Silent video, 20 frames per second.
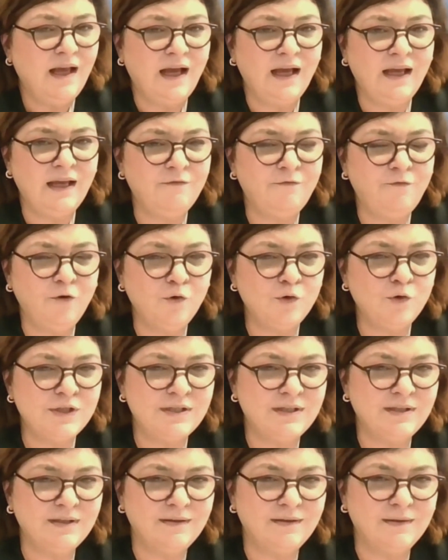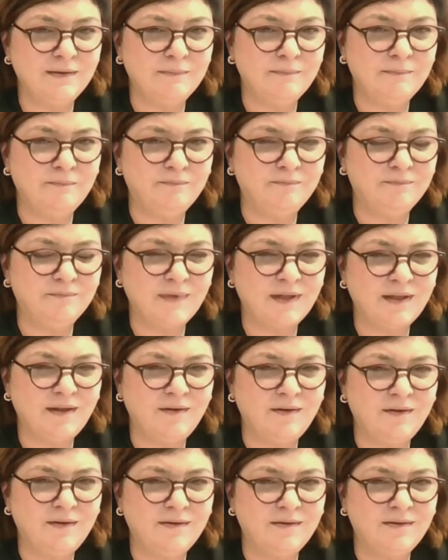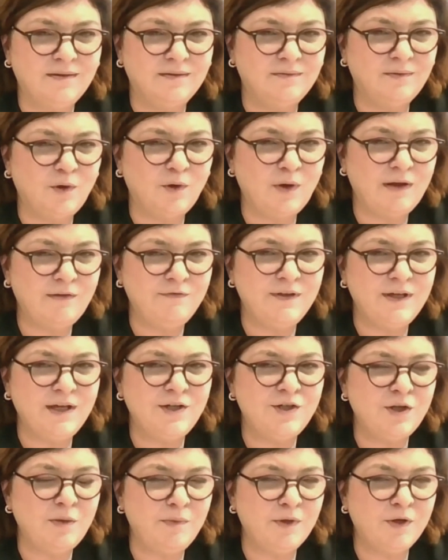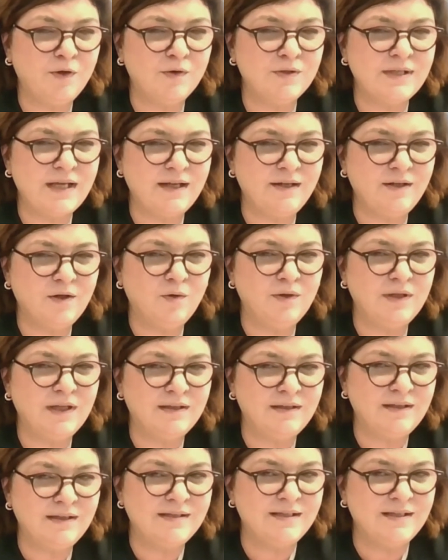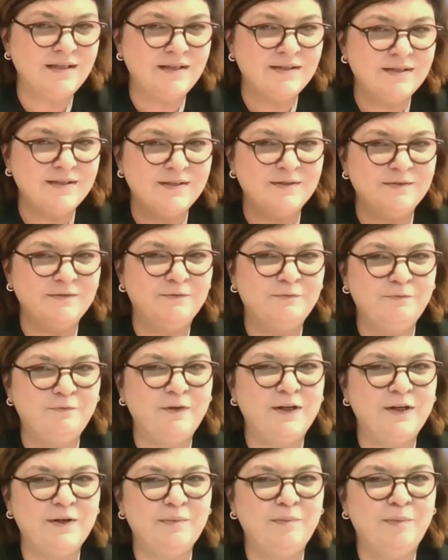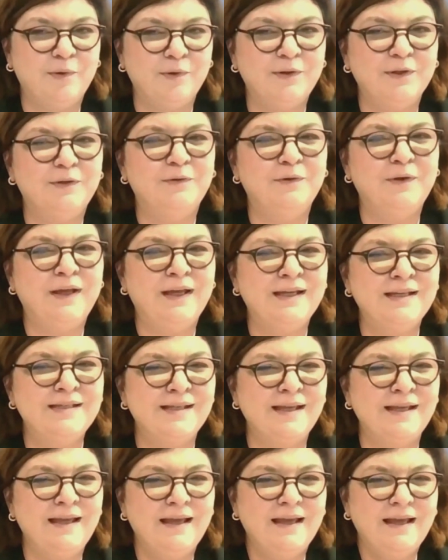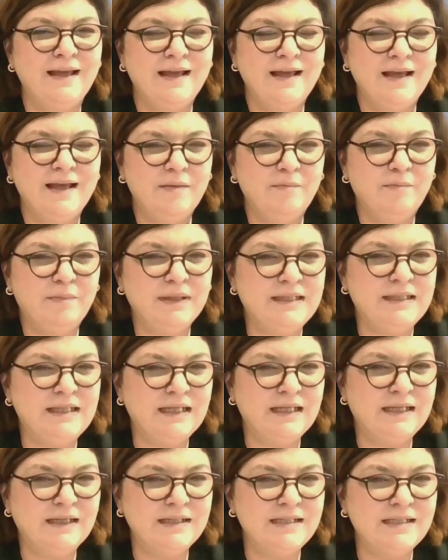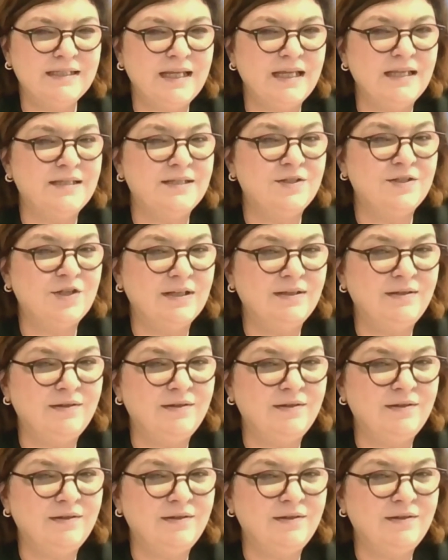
I have focused on aviation because I know that this is very important to Hesse, but the state's